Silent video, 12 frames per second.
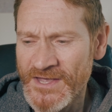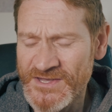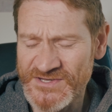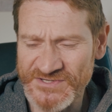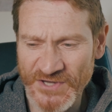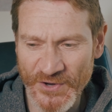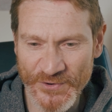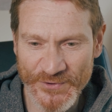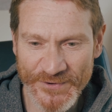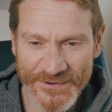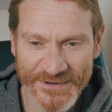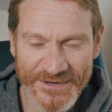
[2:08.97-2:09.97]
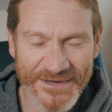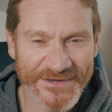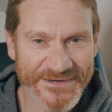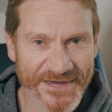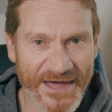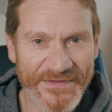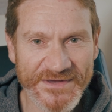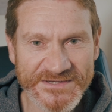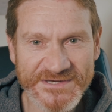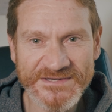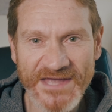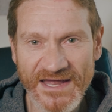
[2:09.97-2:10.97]
So yeah, this
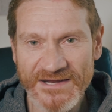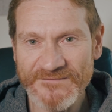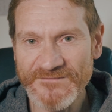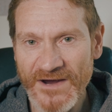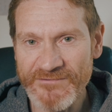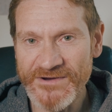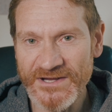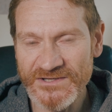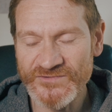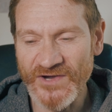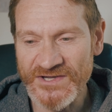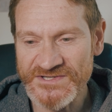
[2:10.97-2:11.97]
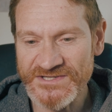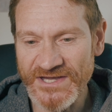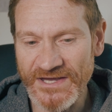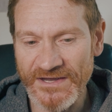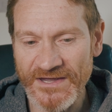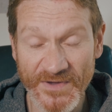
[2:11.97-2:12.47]
is getting very interesting.